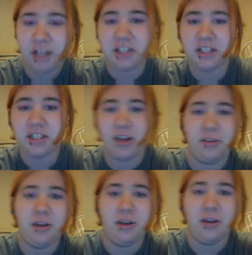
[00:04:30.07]
so
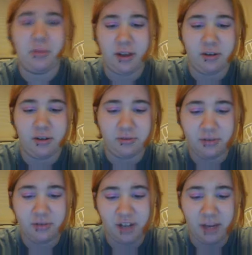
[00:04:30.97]
I'm gonna go
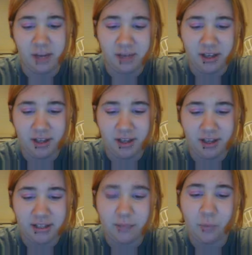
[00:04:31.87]
shopping and get
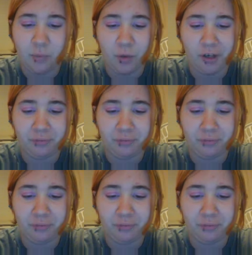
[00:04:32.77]
some more